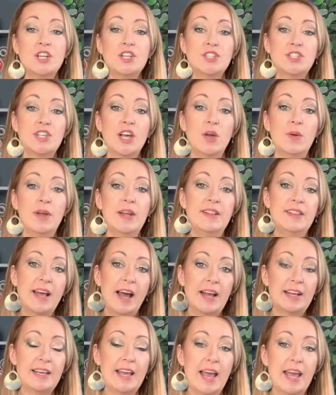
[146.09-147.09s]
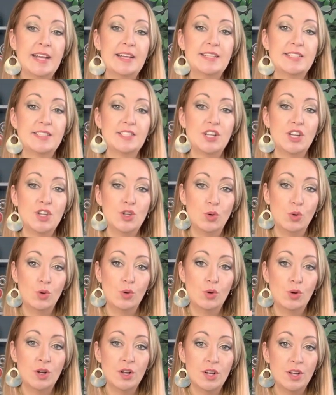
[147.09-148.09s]
So, in that case,
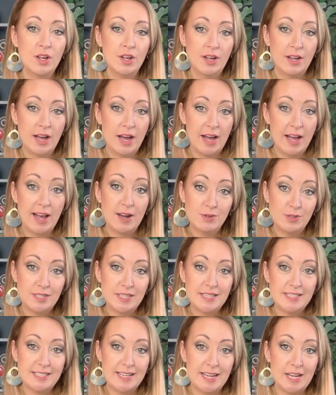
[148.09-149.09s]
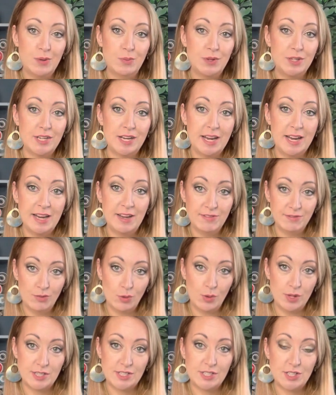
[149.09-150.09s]
your uh, LTD would
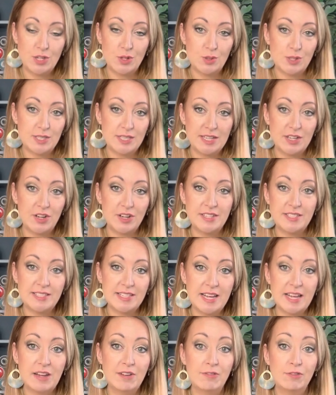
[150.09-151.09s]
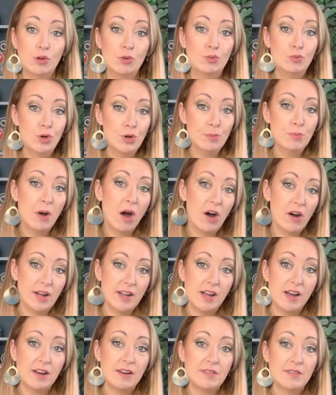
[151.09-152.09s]
invoice your CIC for room
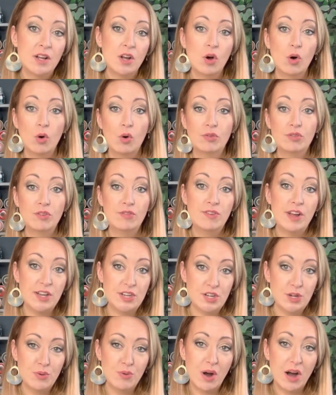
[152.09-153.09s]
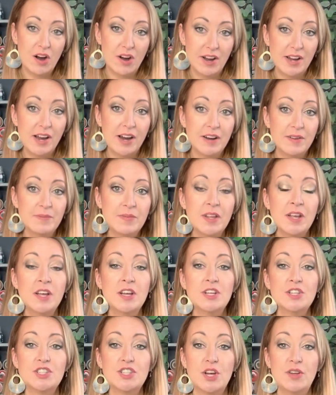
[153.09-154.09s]
hire or for venue hire.
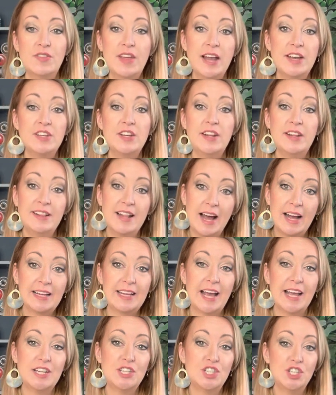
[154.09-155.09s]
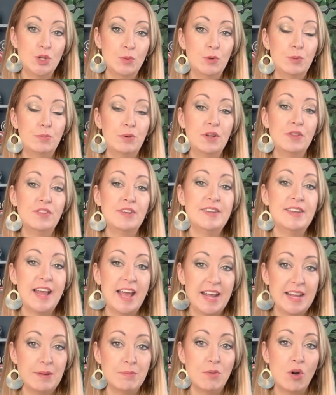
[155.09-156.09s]
So, then in that case, you would put the
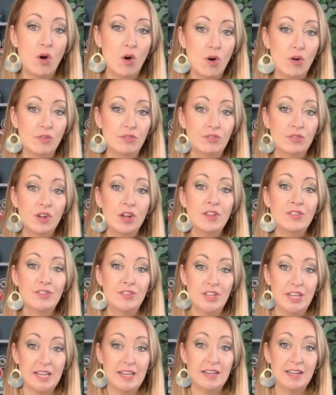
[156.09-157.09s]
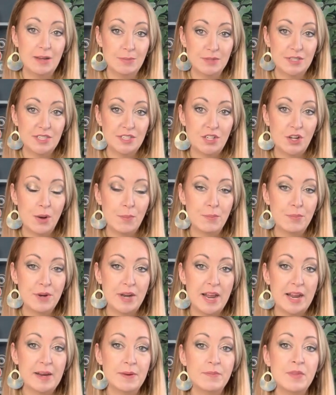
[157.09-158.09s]
name of the limited
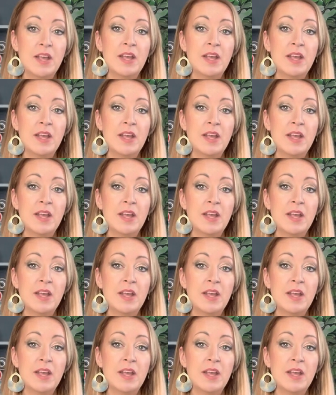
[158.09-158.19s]
company.